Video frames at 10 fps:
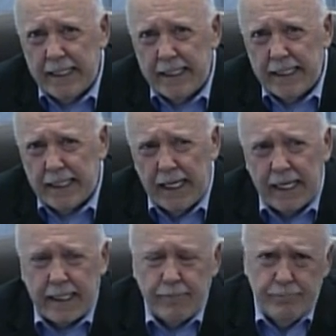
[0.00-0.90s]

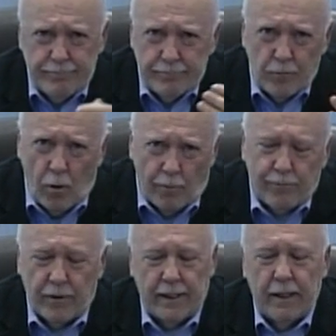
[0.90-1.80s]
like
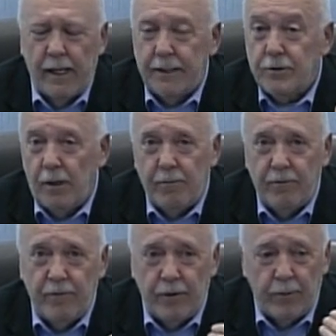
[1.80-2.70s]
hopefully like some
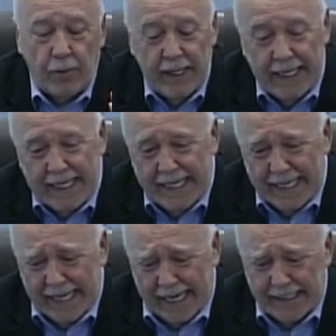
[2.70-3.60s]
of you,
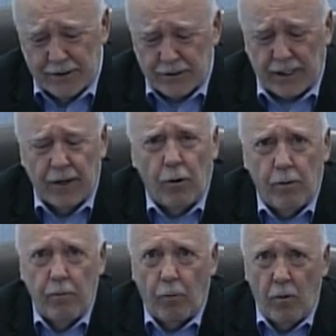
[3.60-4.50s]
I just get
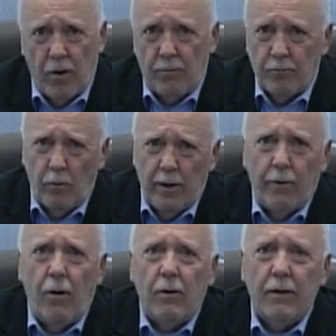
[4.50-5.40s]
overwhelmed with
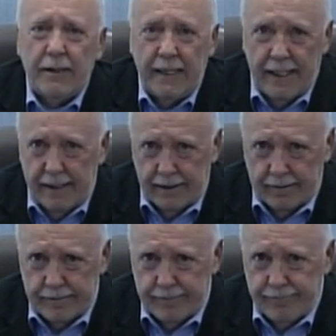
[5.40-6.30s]
all the data.
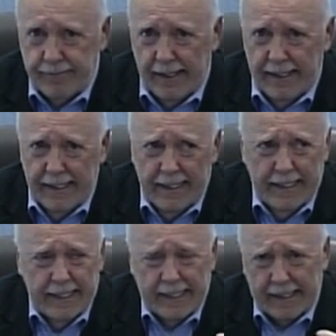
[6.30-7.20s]

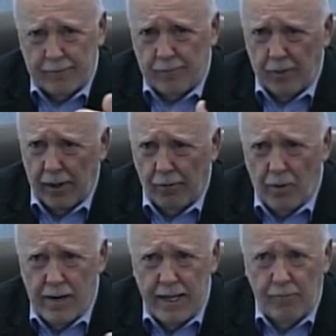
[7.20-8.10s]
I, I
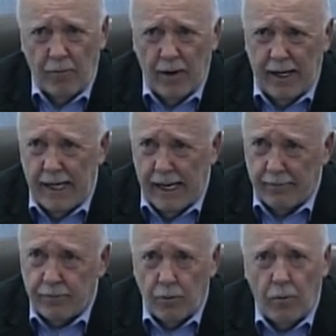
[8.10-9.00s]
read and read, and
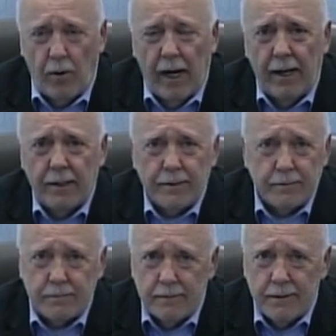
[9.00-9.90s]
after a while, it,
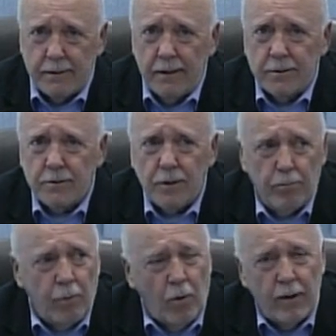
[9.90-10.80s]
it gets to the
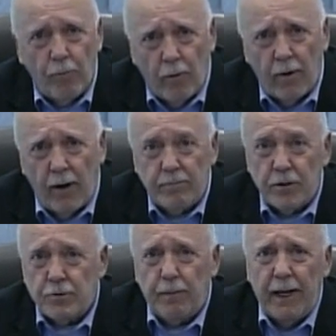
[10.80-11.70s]
point where I'm
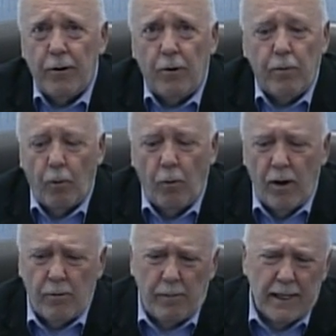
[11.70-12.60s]
just being
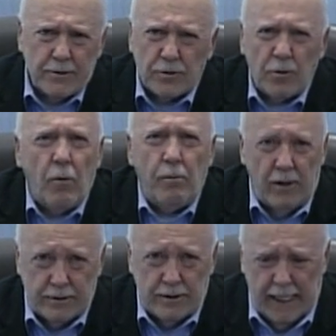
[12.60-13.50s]
overwhelmed by so
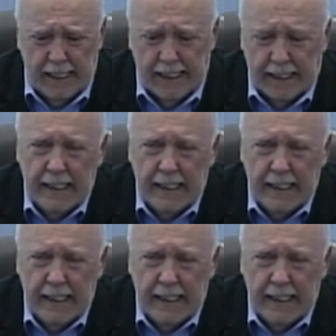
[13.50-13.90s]
much data.